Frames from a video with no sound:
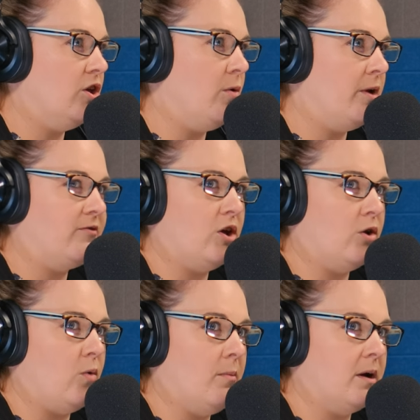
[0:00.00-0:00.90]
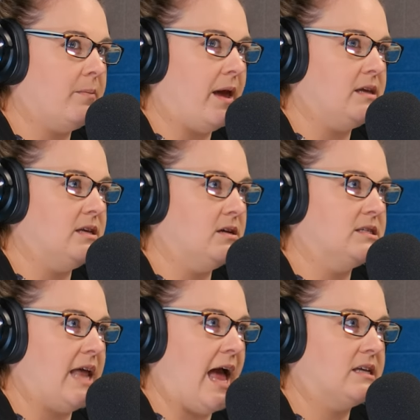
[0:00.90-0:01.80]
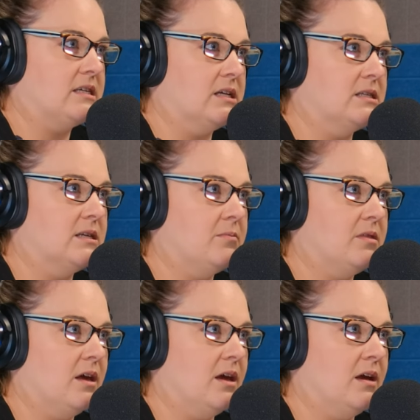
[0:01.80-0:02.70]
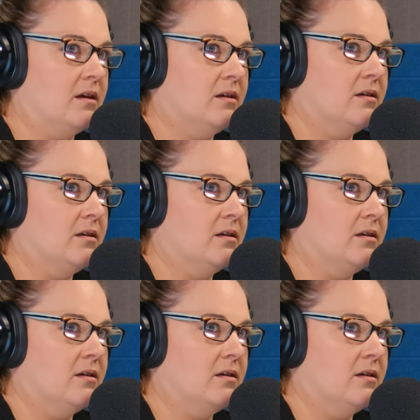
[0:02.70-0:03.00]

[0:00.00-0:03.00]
don't want to have to go to Walmart and pay sales tax on something